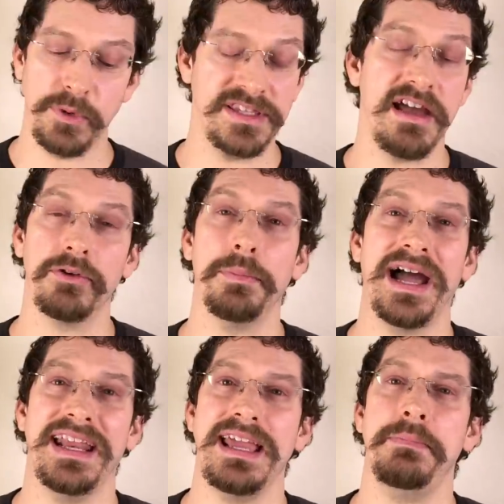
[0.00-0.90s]
would never
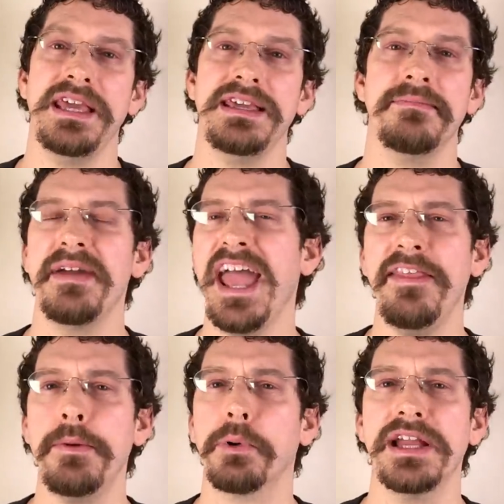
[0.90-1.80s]
buy an AP,
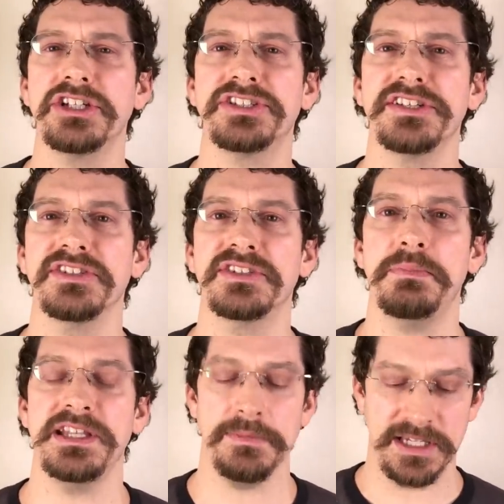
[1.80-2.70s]
and the brand just doesn't
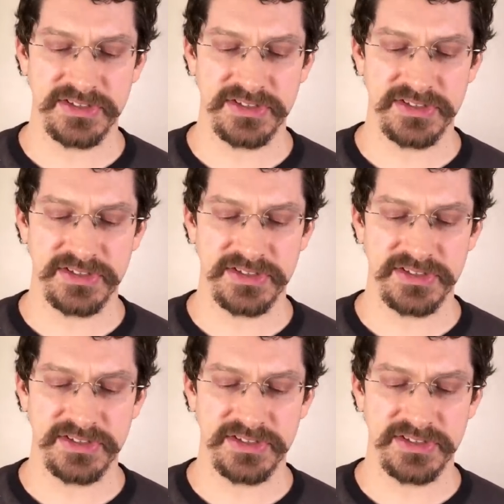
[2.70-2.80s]
speak to me.